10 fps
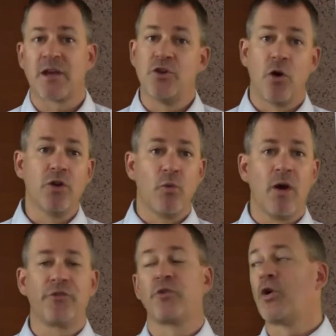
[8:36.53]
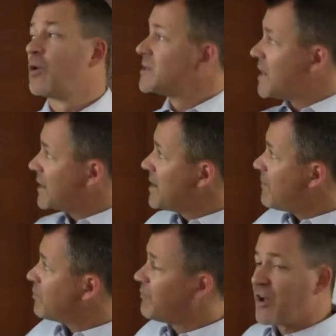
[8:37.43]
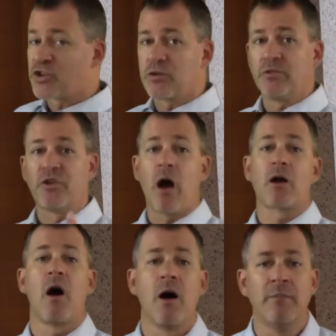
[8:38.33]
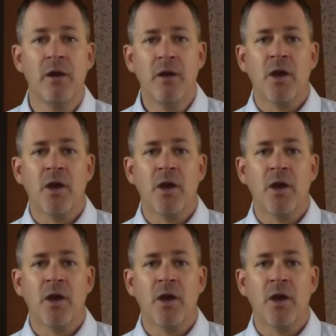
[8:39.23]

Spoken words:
I know you will, so go to technetprofessional.com,